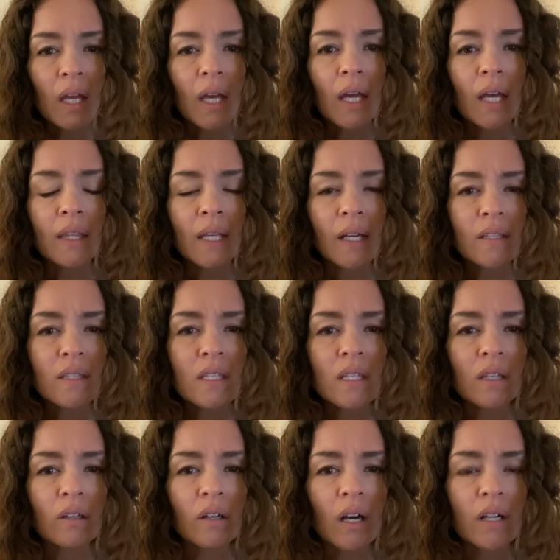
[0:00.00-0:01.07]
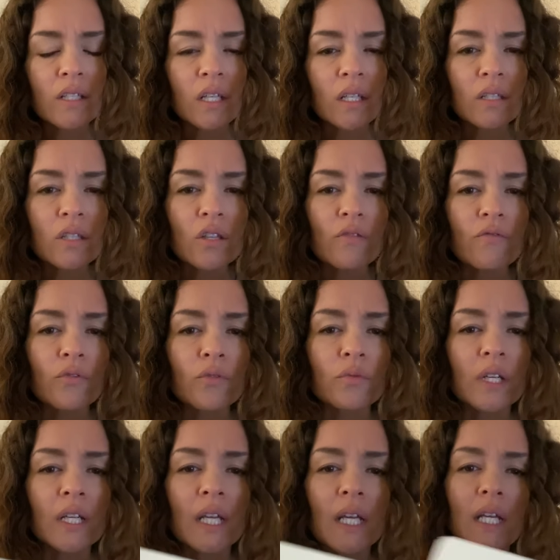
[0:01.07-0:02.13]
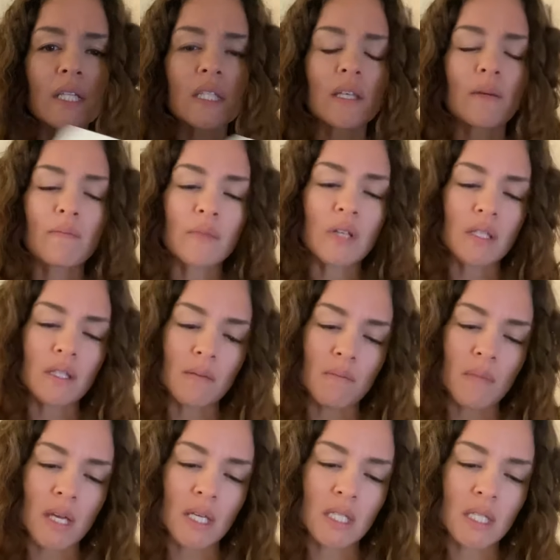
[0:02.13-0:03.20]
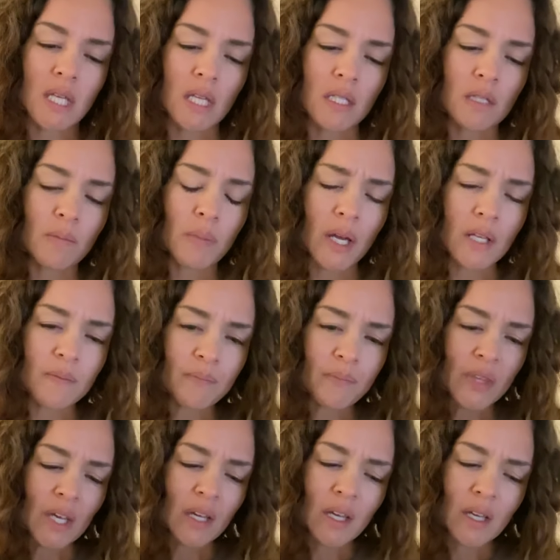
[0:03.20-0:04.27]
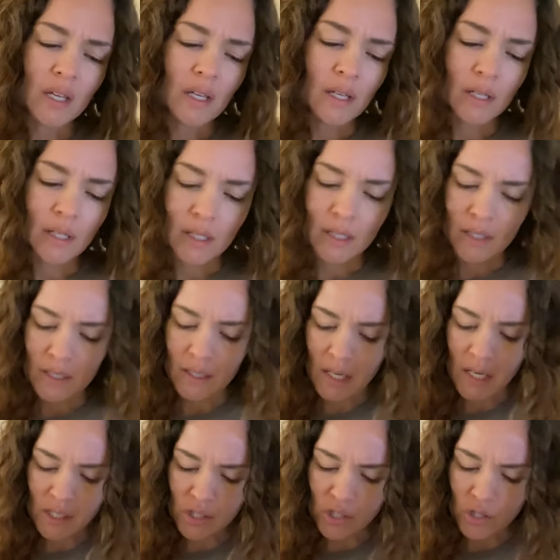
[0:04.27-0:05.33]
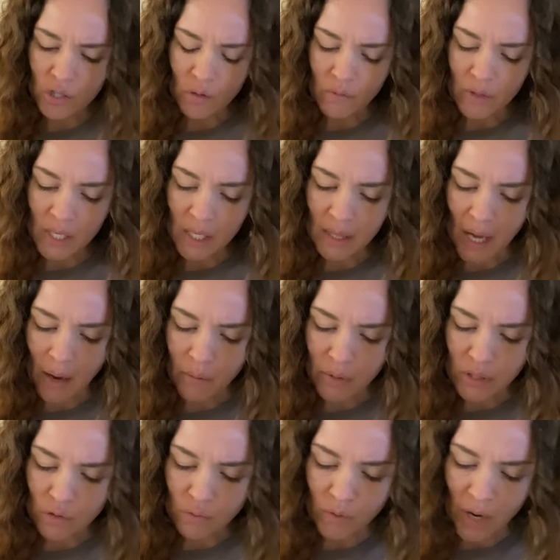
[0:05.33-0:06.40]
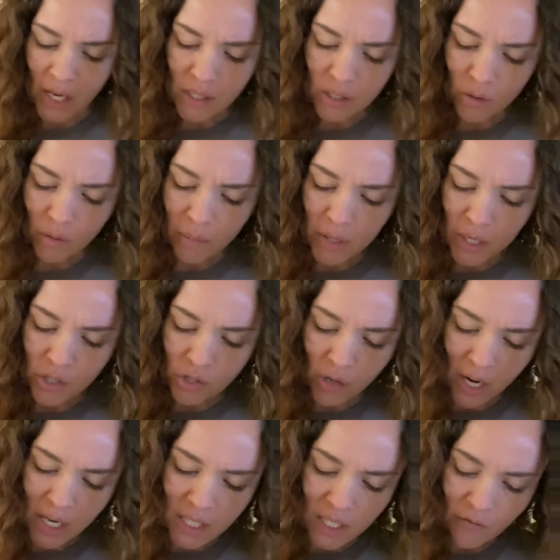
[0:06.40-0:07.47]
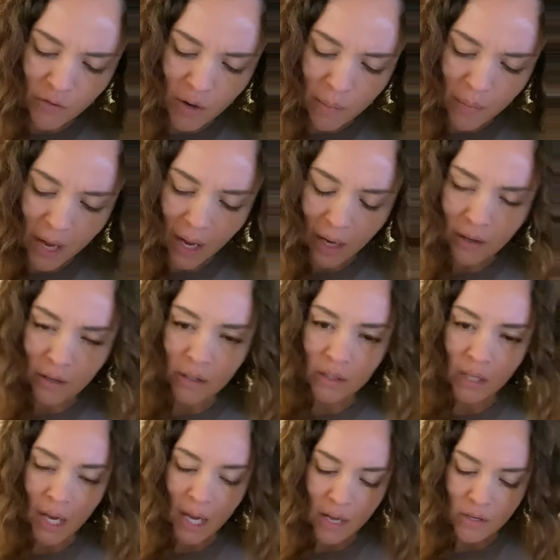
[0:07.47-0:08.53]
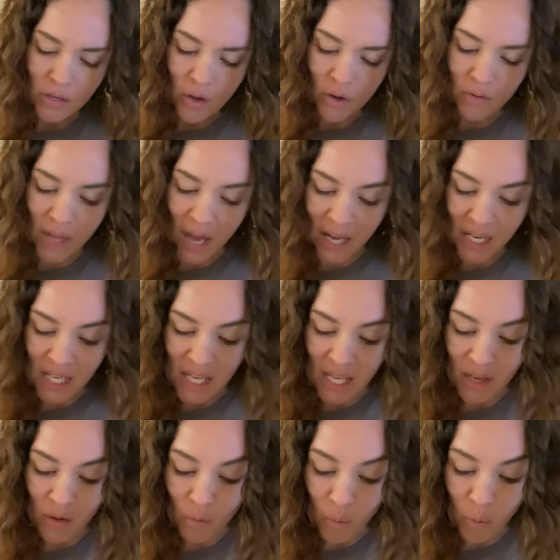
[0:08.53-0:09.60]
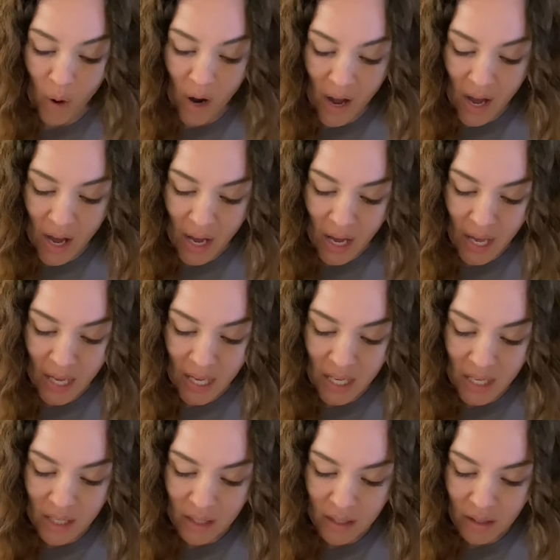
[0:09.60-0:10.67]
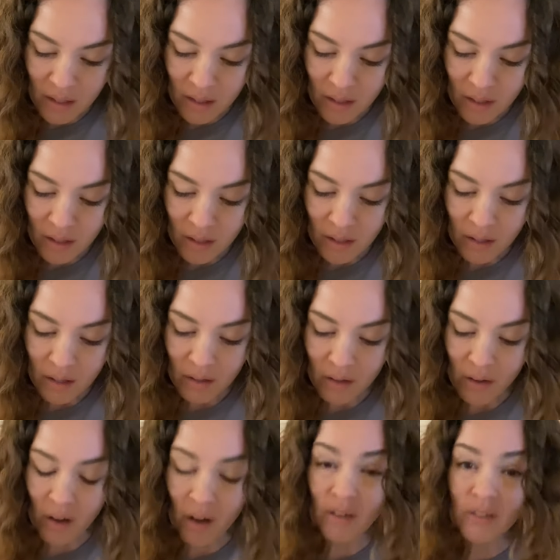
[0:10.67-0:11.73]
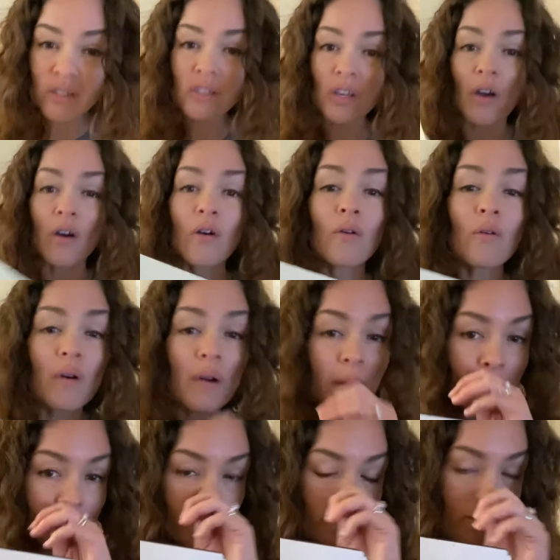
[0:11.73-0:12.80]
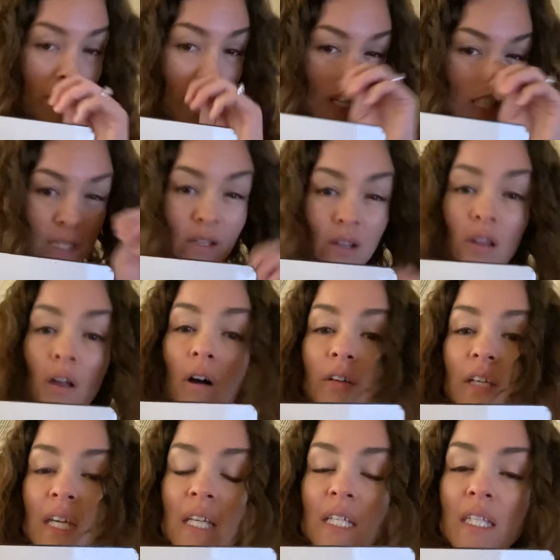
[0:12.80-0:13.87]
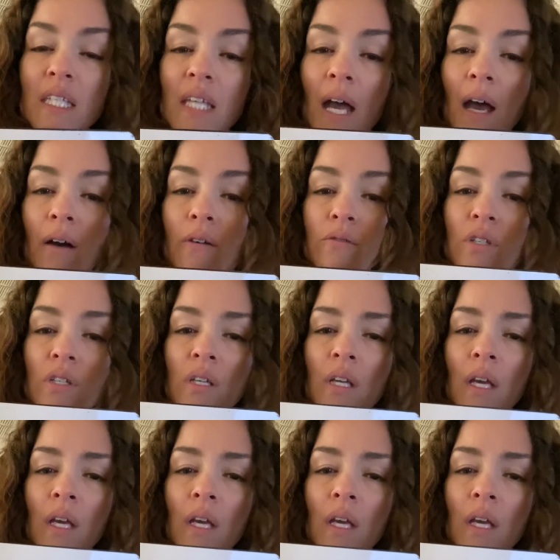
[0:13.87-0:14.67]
that's in the context of reading, does it make sense? But I just don't think that one's right. So I'm going to try a different pattern. I know that EY also makes the long E sound.